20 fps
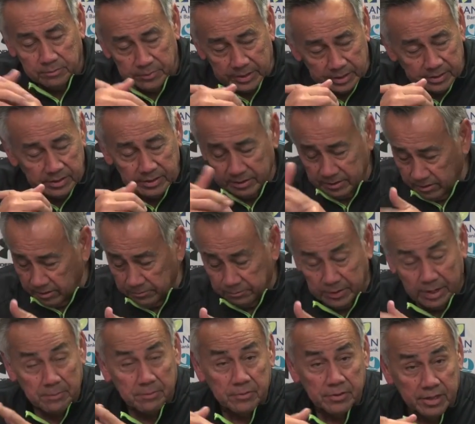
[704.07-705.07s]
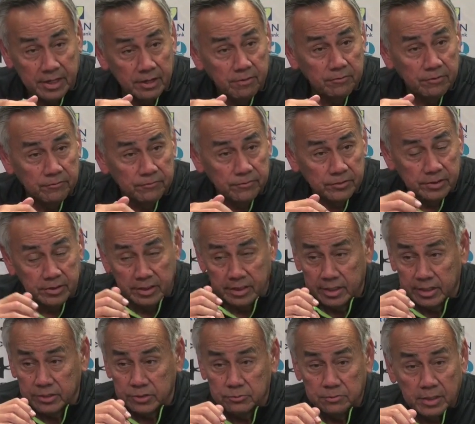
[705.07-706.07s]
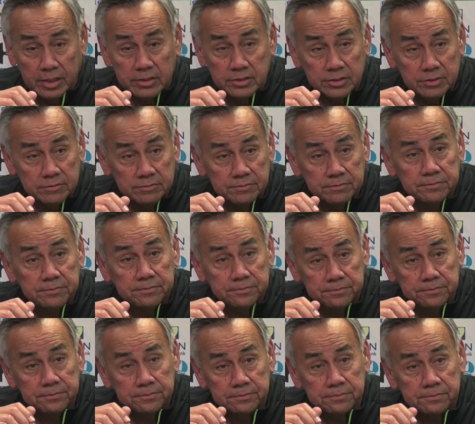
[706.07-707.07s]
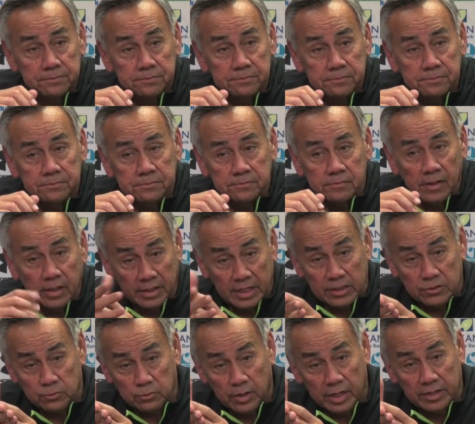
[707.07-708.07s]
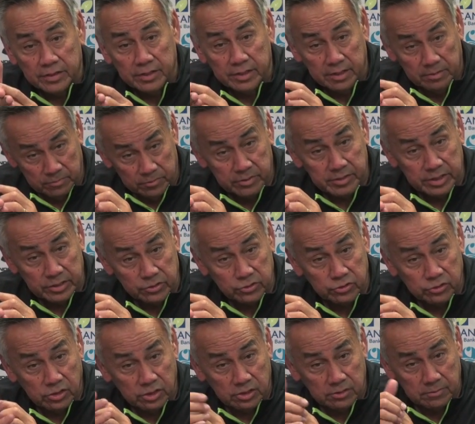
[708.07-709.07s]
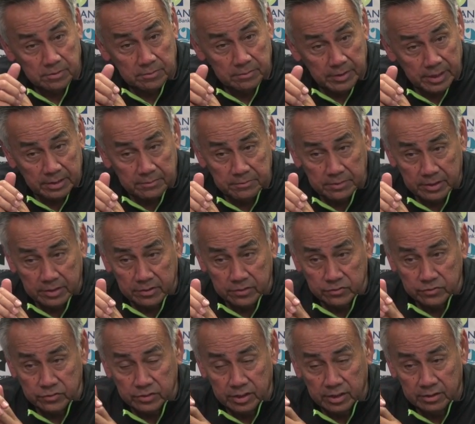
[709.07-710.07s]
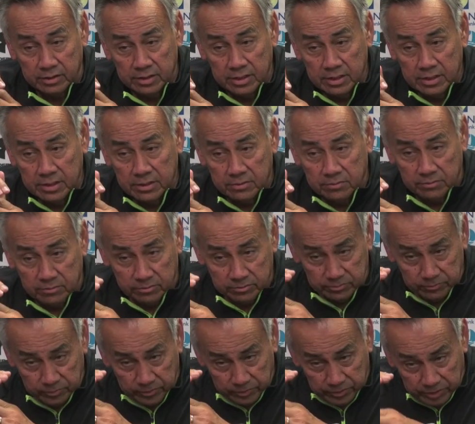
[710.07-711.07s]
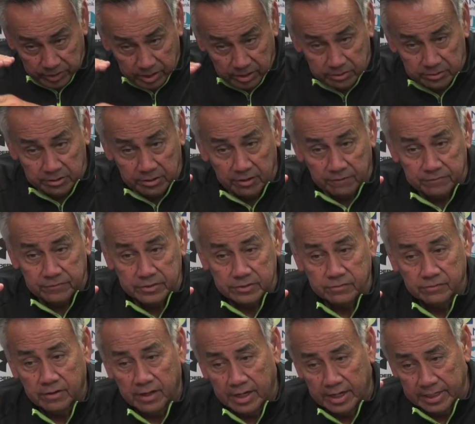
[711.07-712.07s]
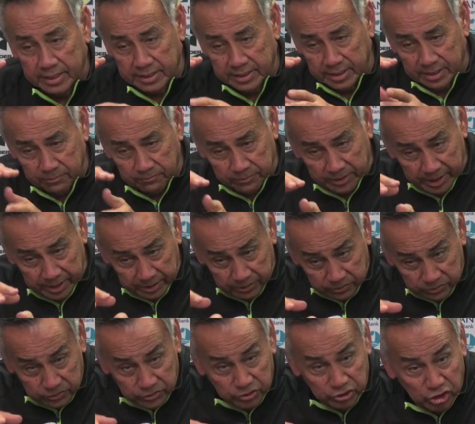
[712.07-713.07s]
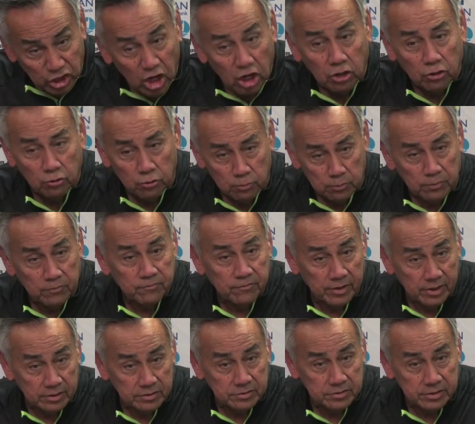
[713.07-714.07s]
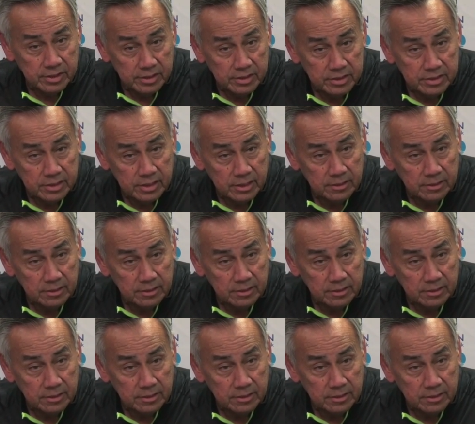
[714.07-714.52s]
But on paper, yeah, we filled all the spots. And that's why the number that you talked about, Mike, because we're young on the offensive line, and we had a good young group of fellas that,